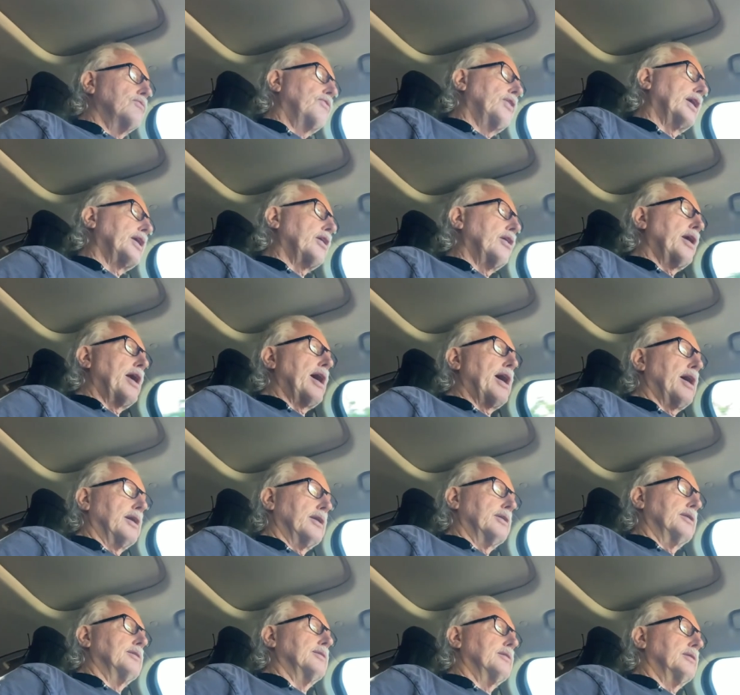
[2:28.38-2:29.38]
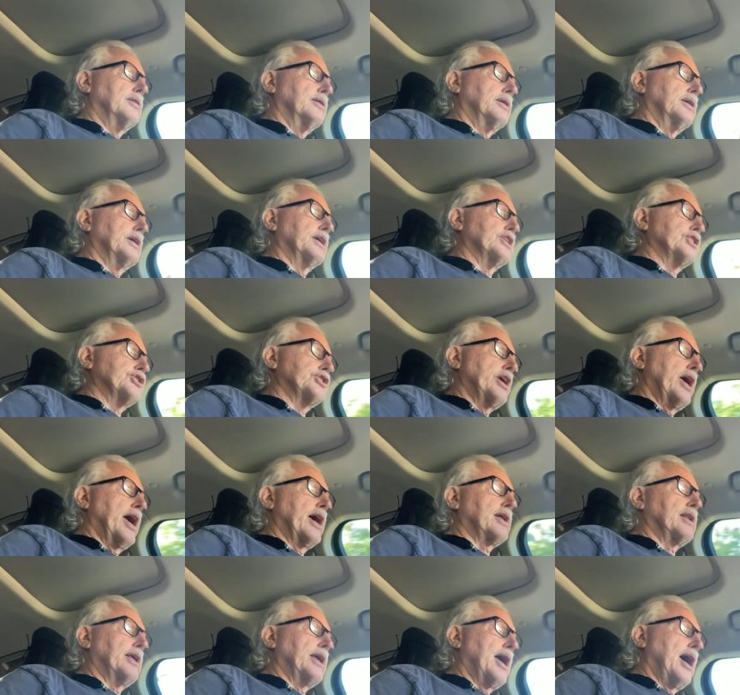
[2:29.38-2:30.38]
figure out
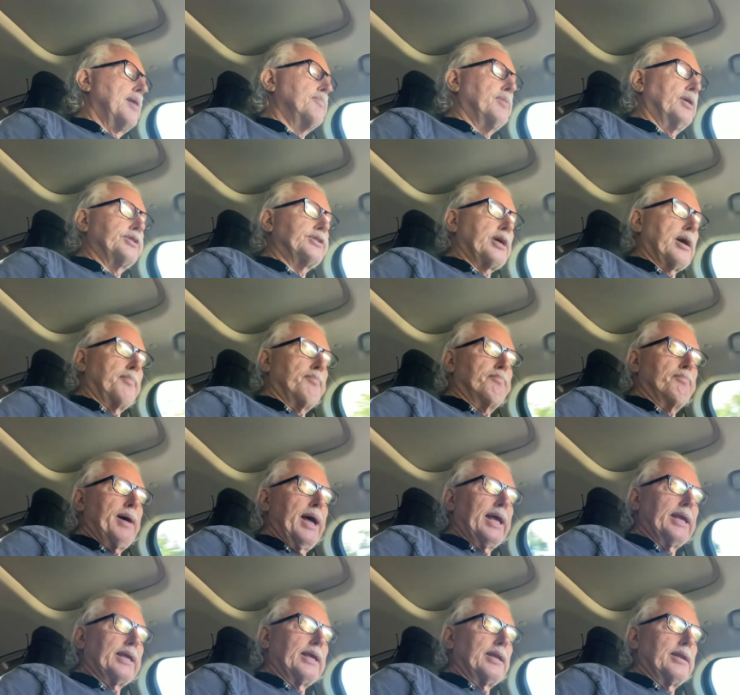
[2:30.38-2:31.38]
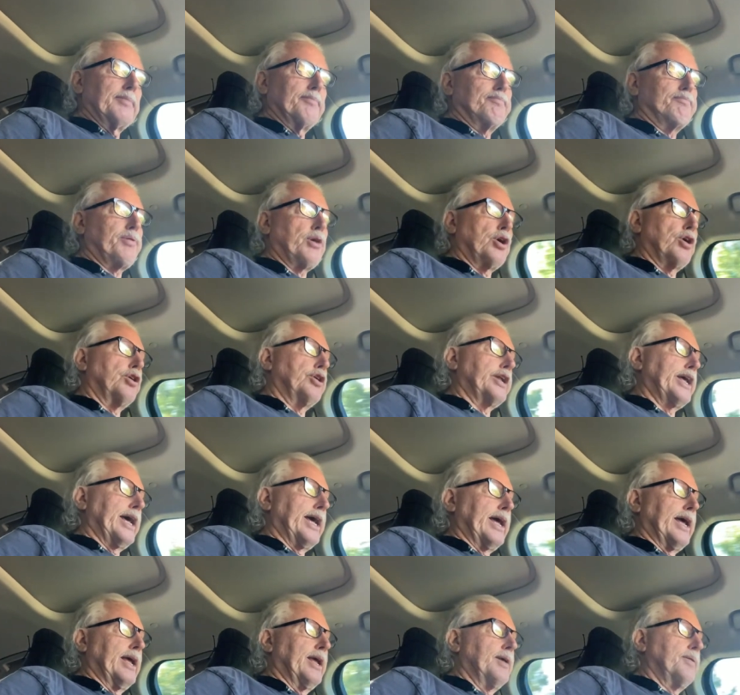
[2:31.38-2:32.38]
exactly how much I'm making per
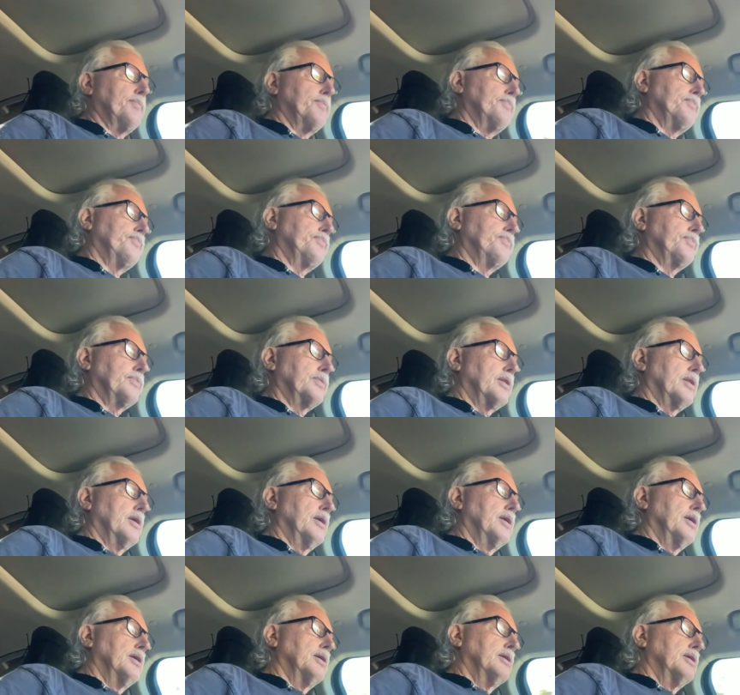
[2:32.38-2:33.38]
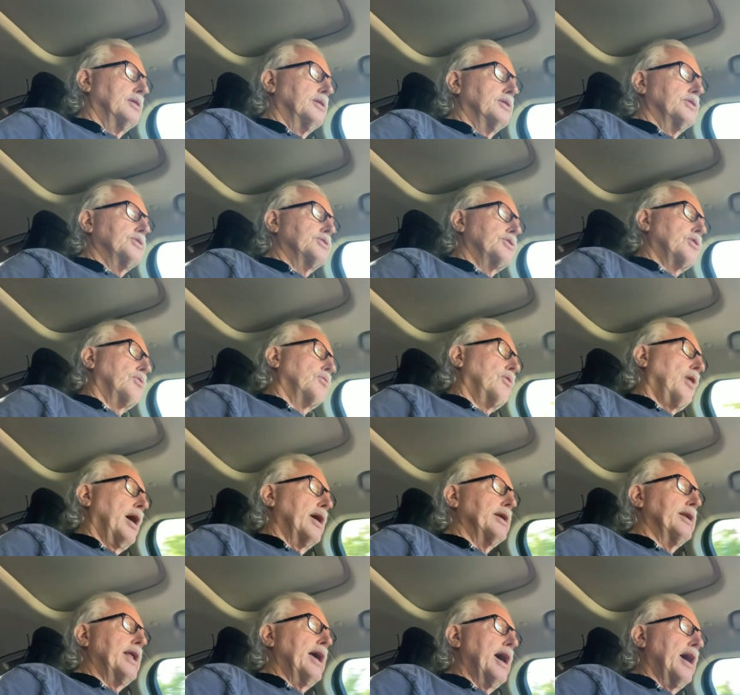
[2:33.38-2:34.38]
day. So
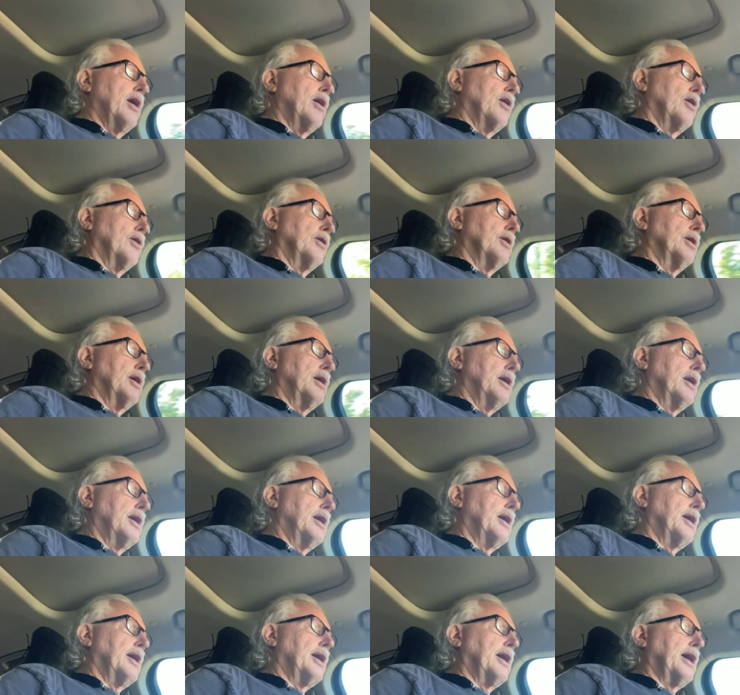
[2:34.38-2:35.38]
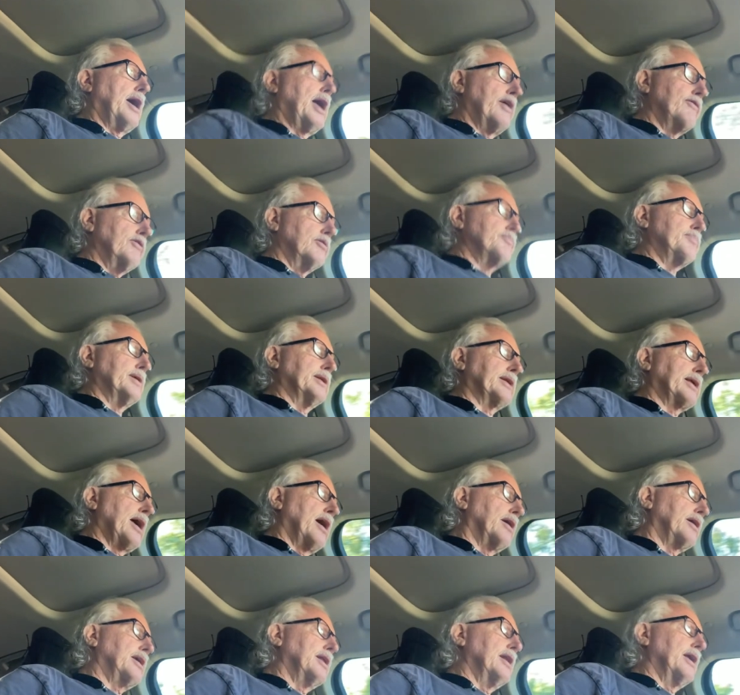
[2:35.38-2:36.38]
right now, uh, I haven't been
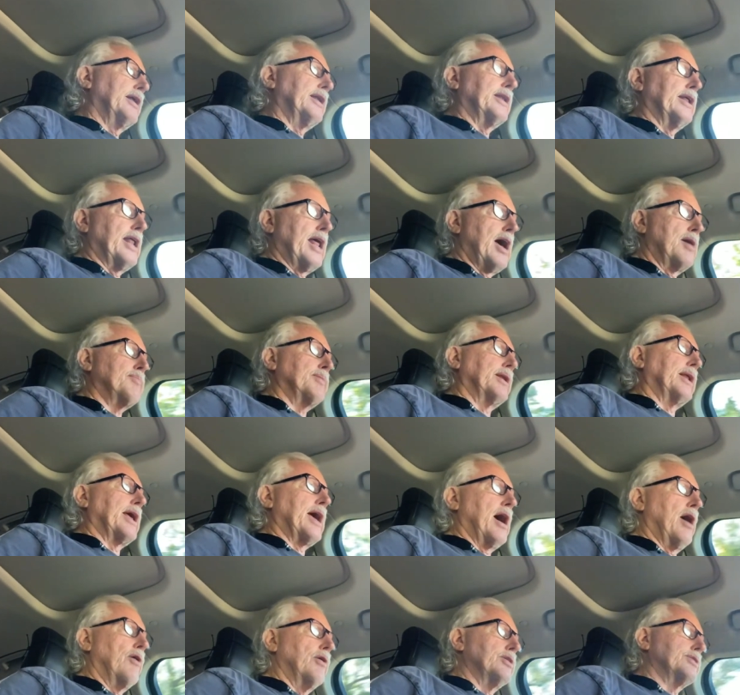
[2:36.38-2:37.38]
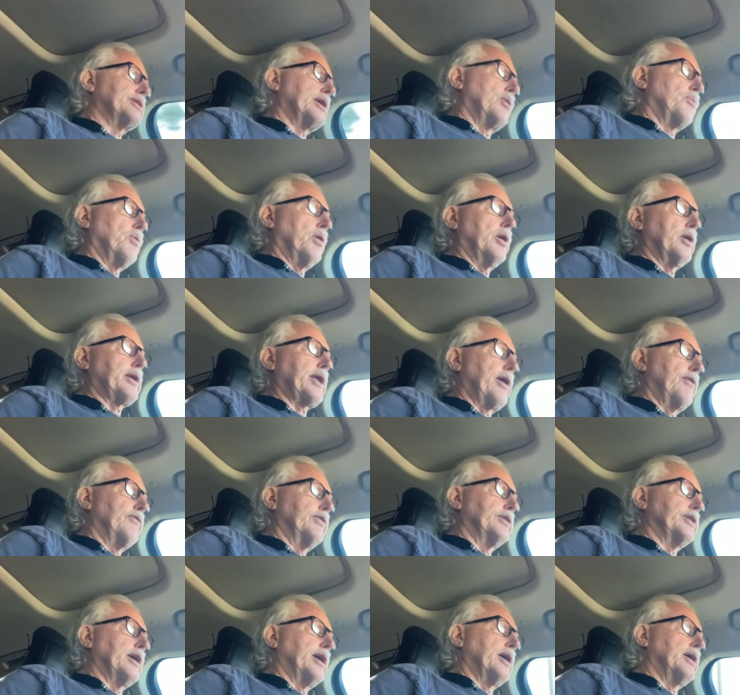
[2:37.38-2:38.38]
calculating how many hours I work
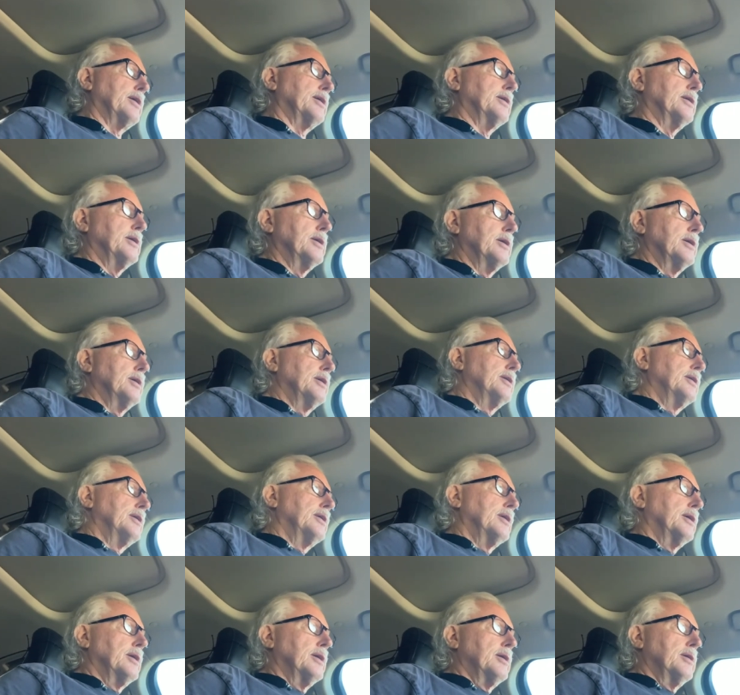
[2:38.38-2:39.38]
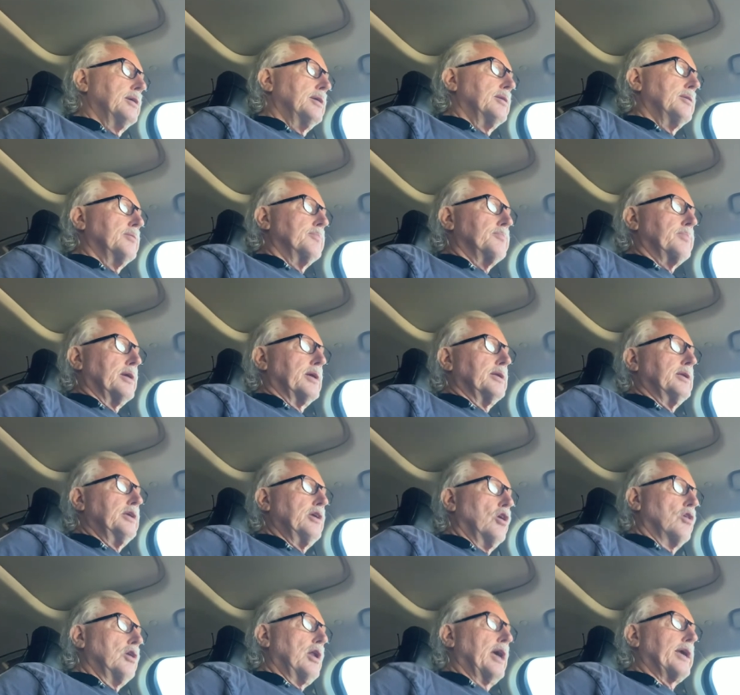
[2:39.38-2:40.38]
every day. But,
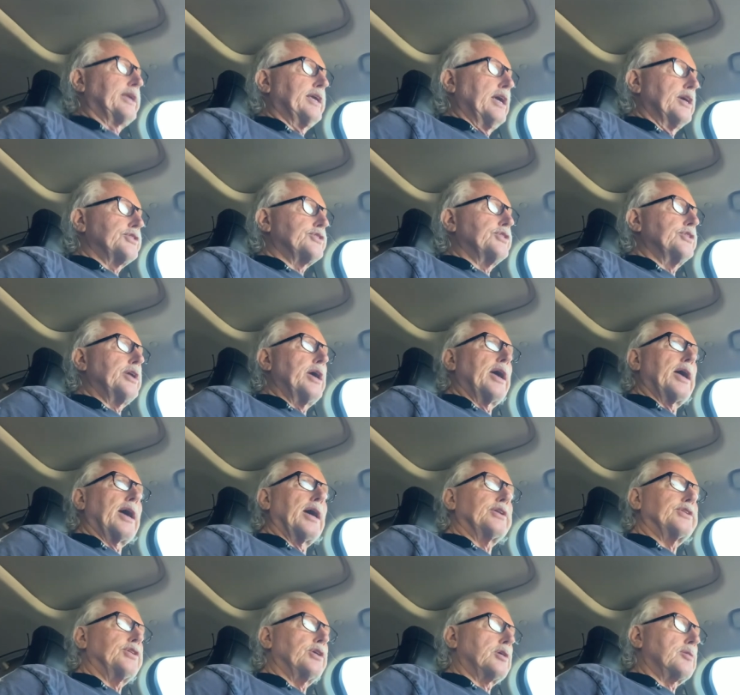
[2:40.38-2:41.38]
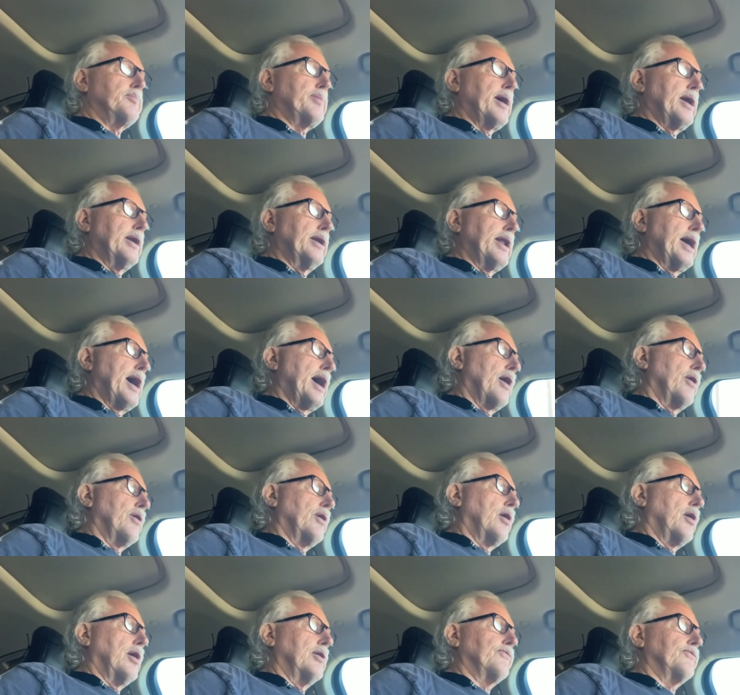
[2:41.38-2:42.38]
you know, like yesterday, I took about an
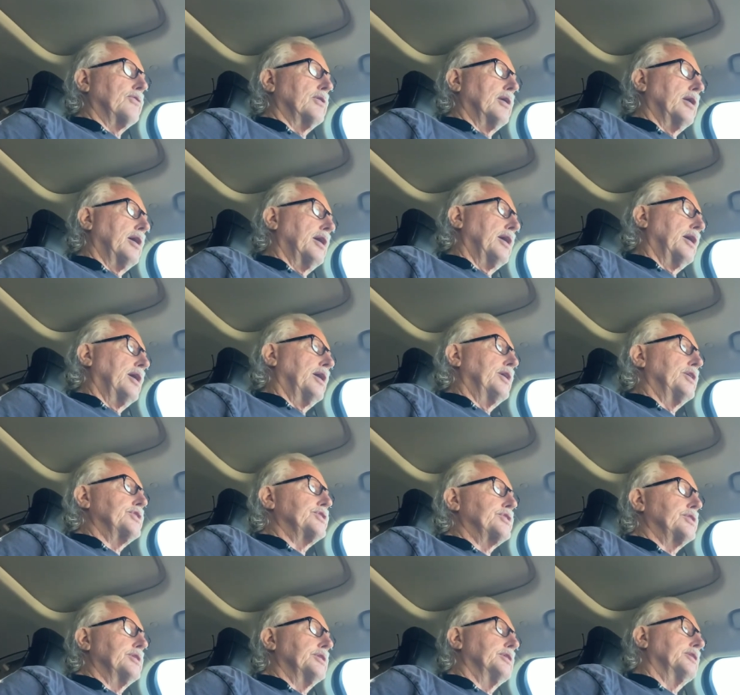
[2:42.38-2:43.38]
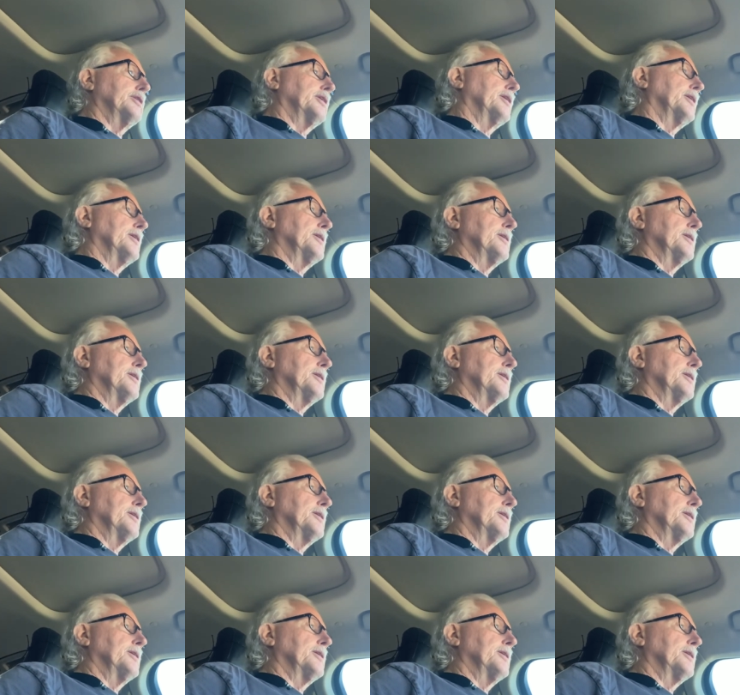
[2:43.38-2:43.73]
hour off for lunch and